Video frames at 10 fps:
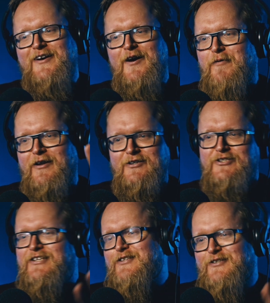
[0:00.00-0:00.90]
I want to
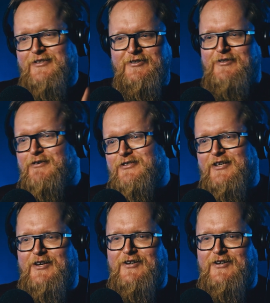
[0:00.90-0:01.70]
just see I want to see